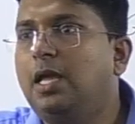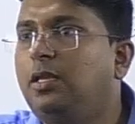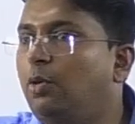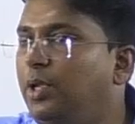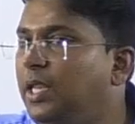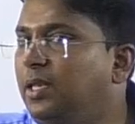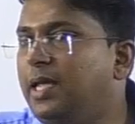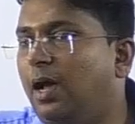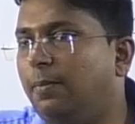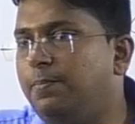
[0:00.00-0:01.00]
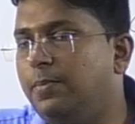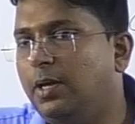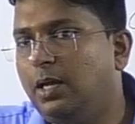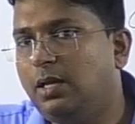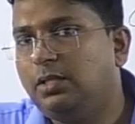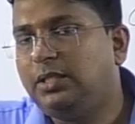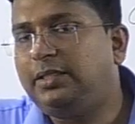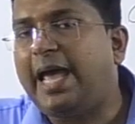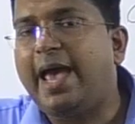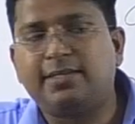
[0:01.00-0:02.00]
Now in India, the
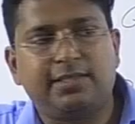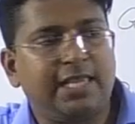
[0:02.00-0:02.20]
tax,